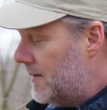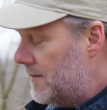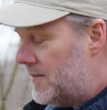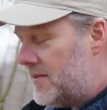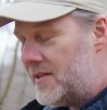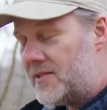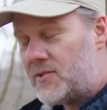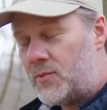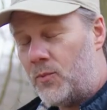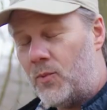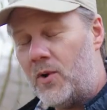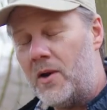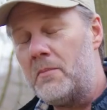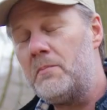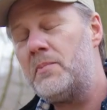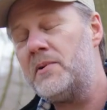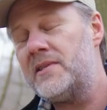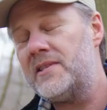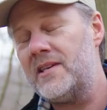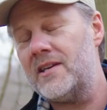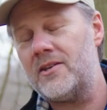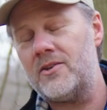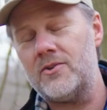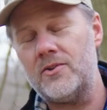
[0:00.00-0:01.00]
this one
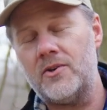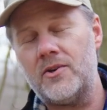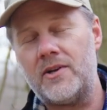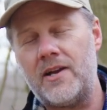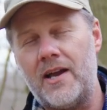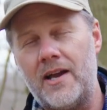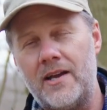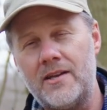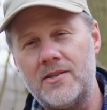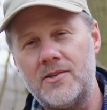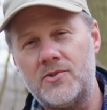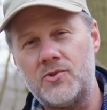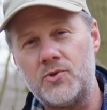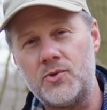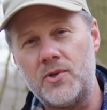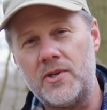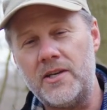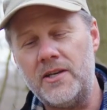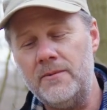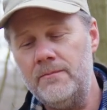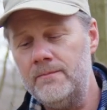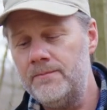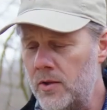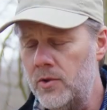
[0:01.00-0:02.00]
particular kind of
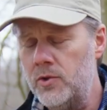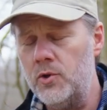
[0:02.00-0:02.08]
tree,